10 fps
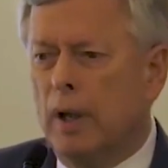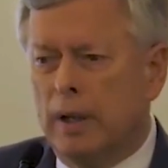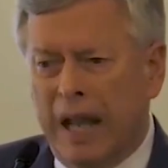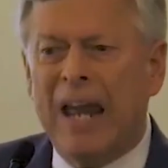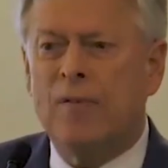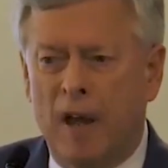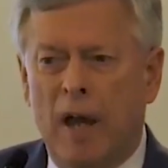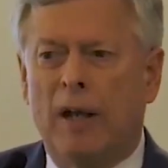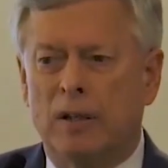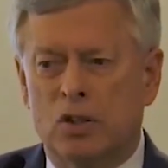Dave
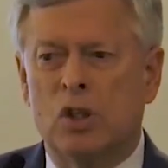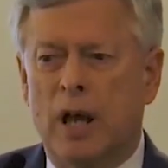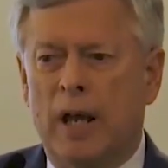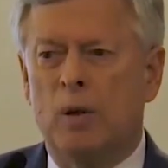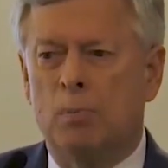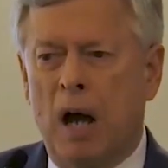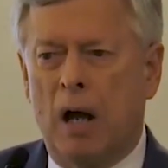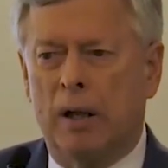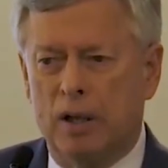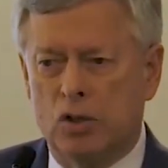had to say
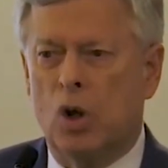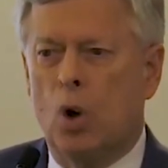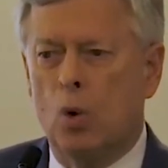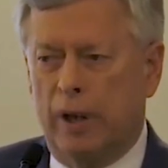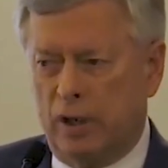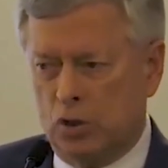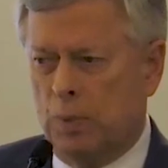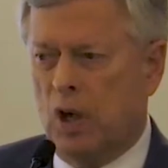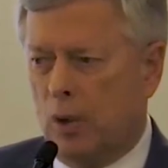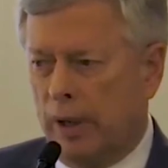about his own
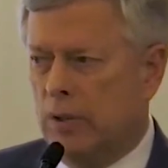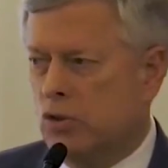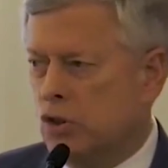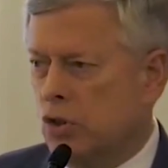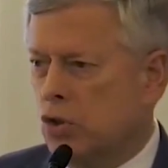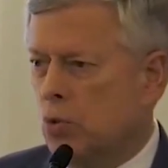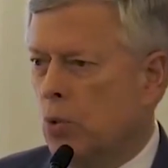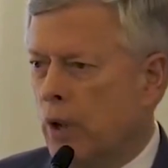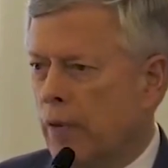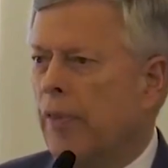experiences
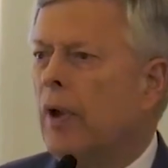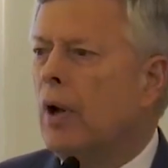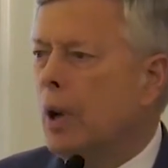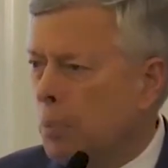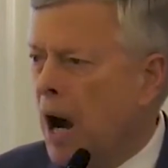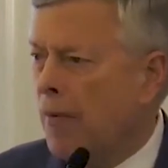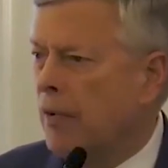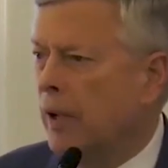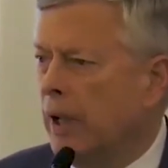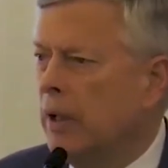with
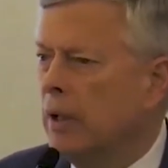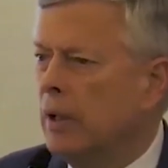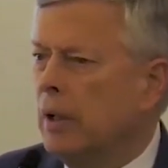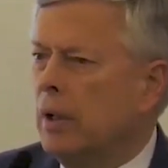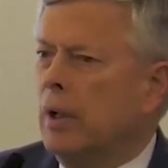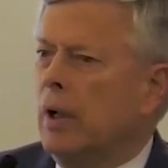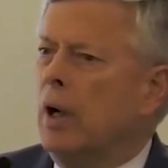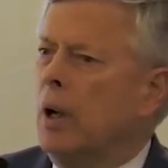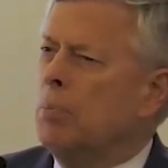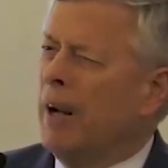poverty.
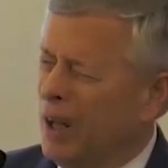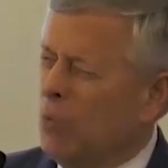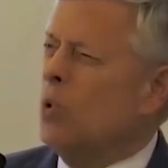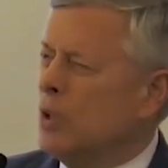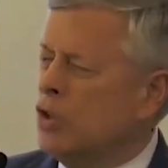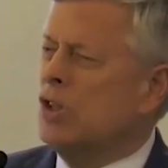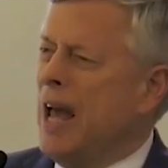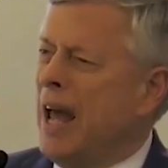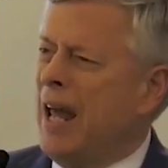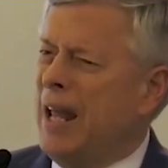But it was
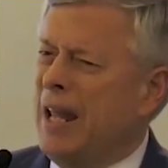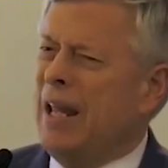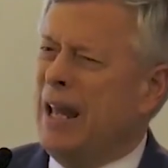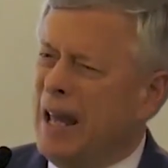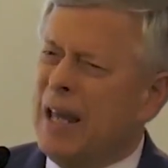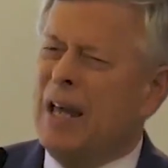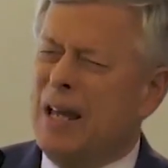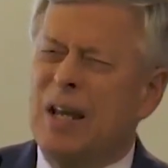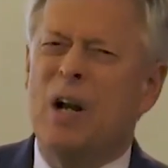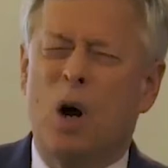
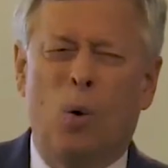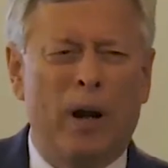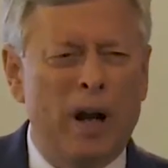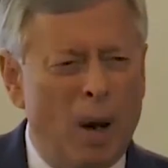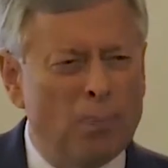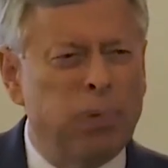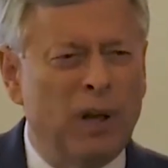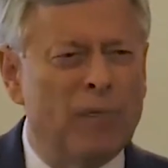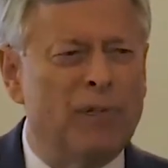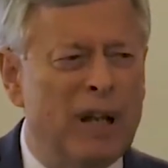an
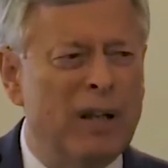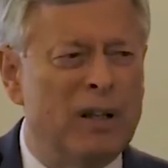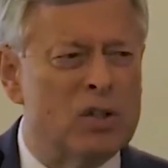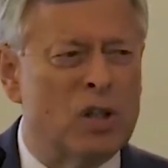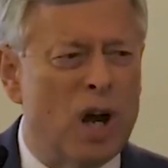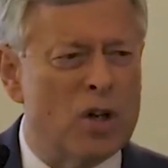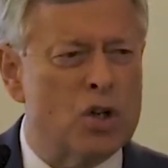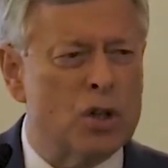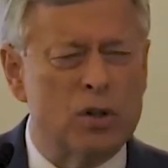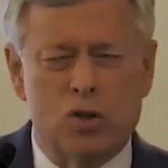uplifting
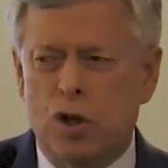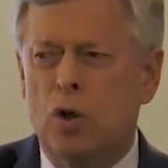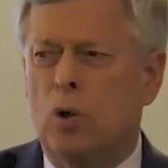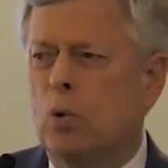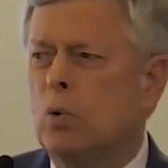discussion too,